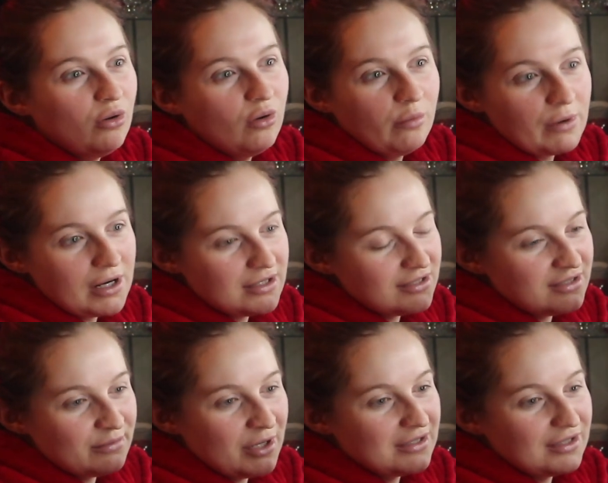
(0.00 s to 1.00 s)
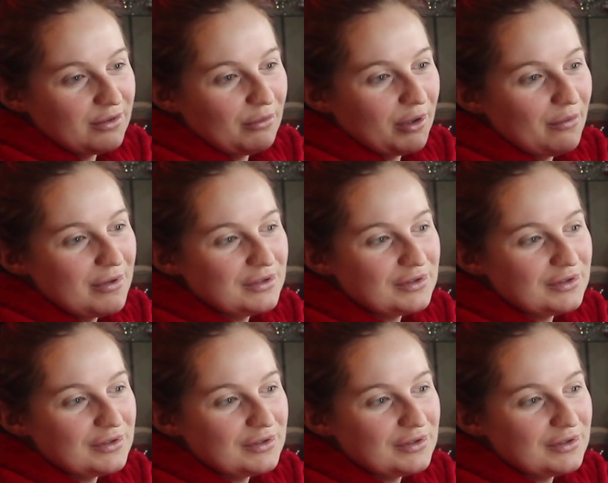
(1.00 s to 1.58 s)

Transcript: or Brandon's minds at the moment.